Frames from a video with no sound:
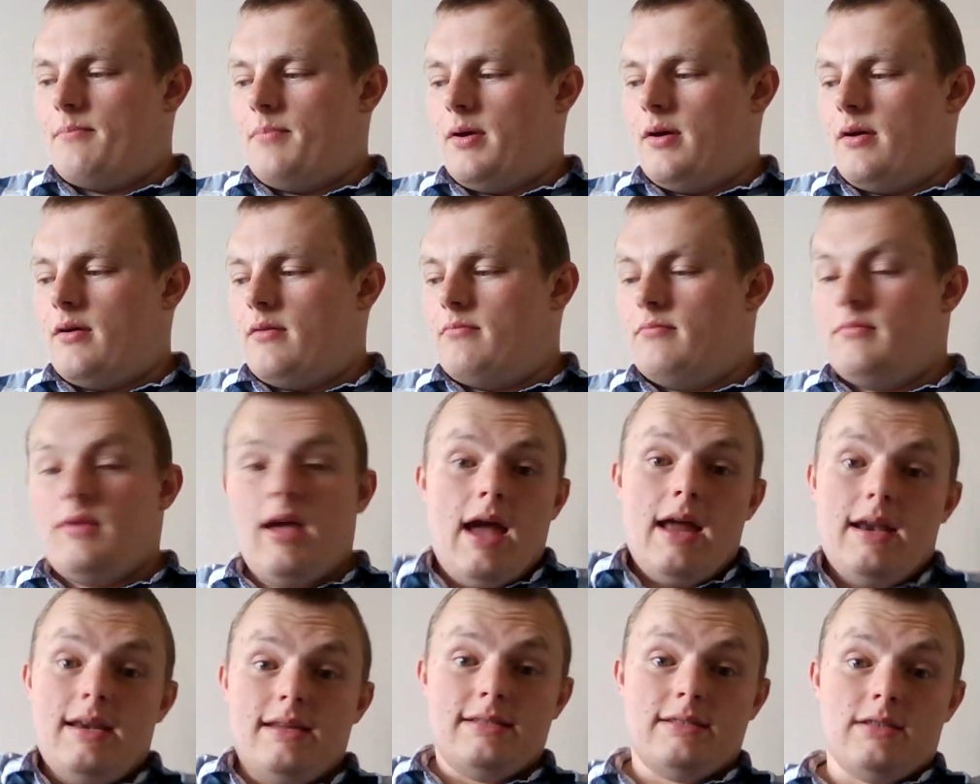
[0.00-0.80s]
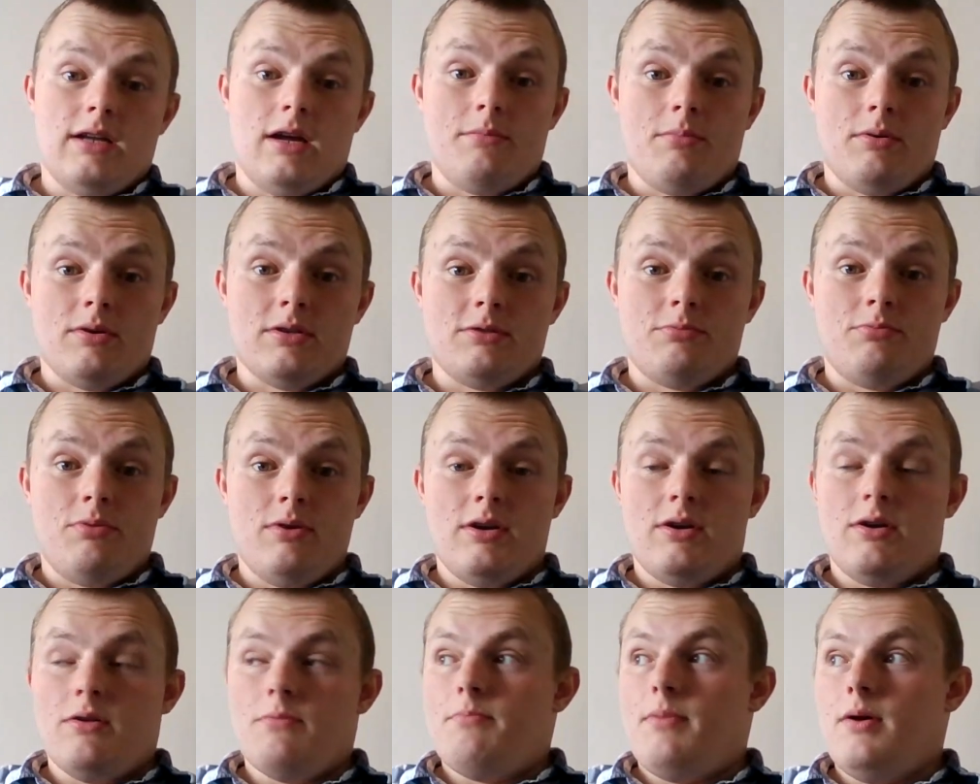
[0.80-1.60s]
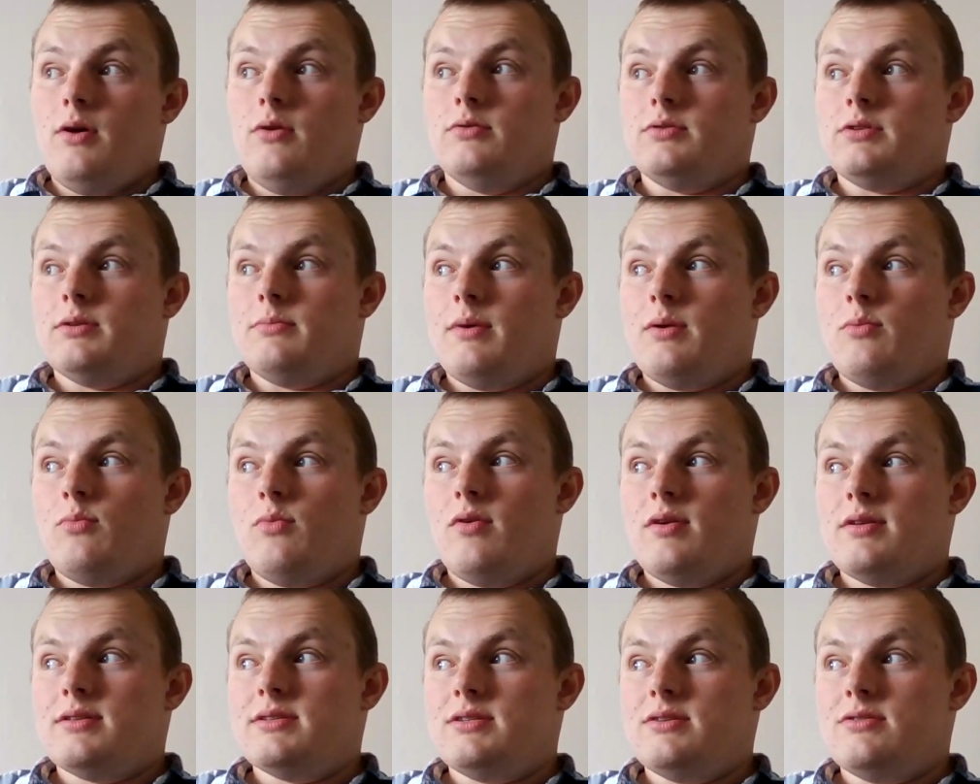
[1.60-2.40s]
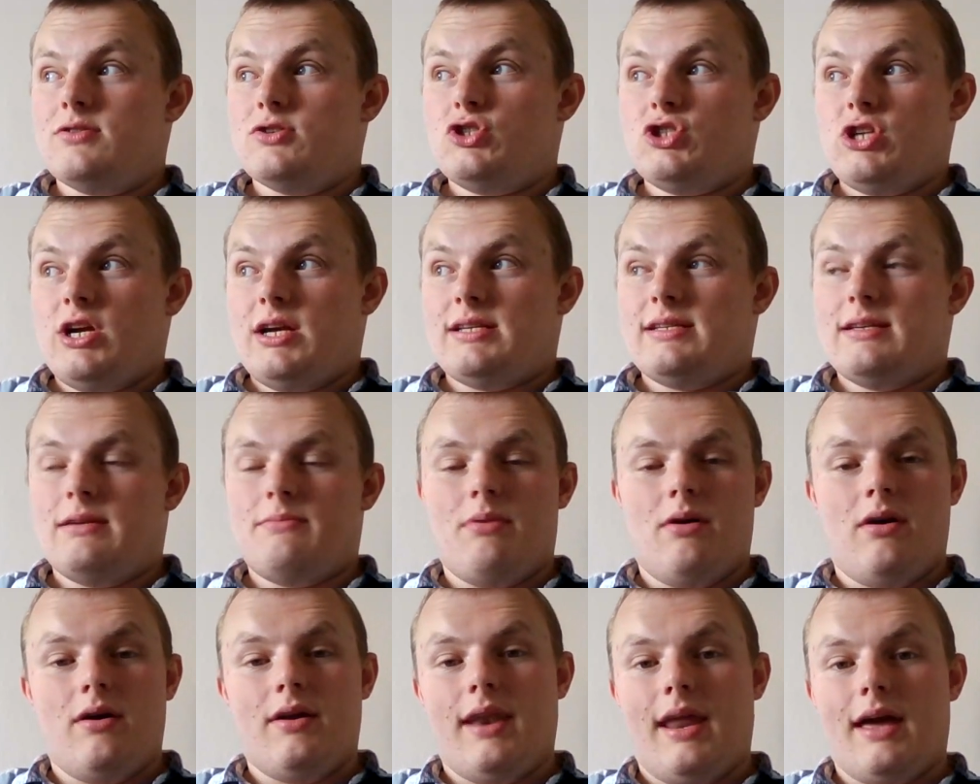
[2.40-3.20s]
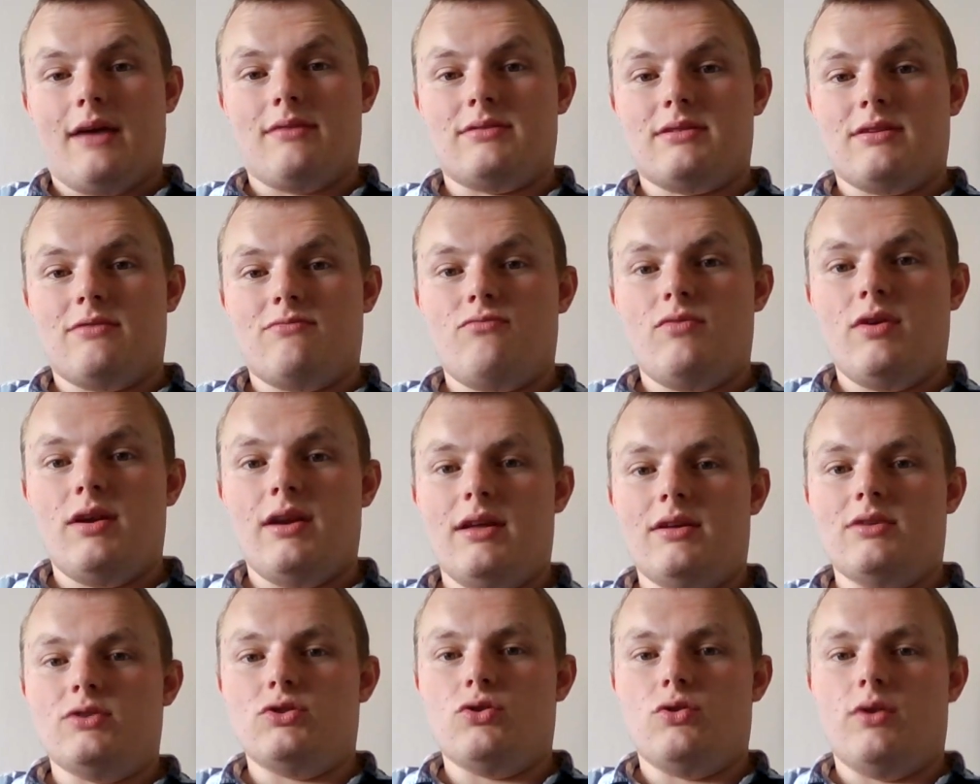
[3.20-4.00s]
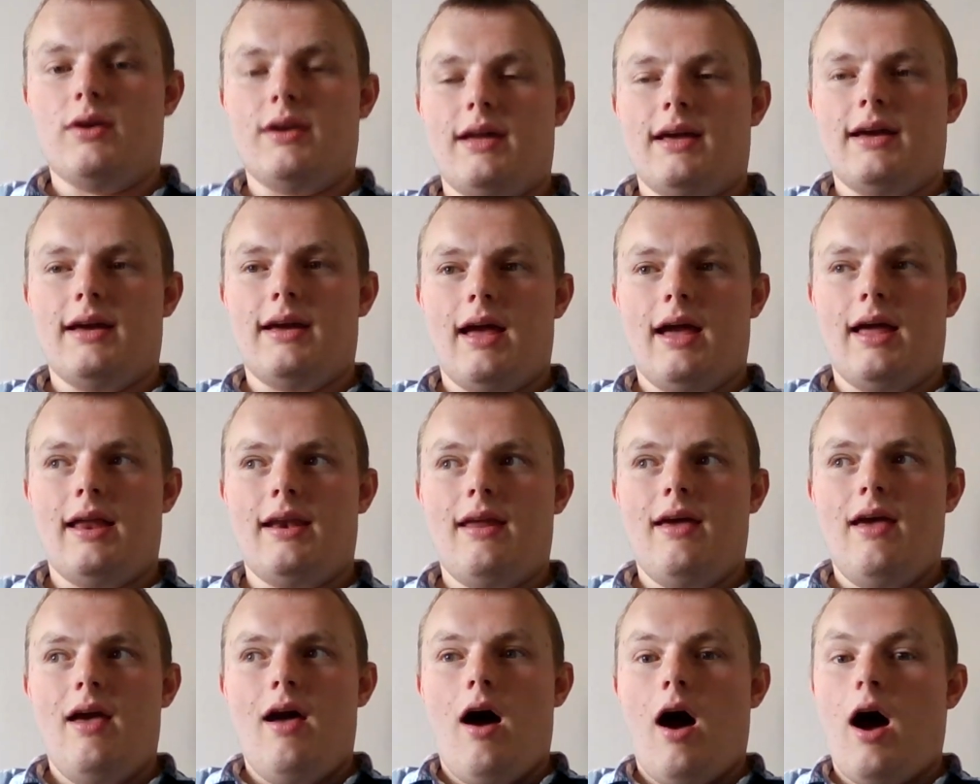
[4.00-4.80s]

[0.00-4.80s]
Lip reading: But Eddie Stobart's a pretty good build. I mean, we're into the chassis part now, so I'm really enjoying it again.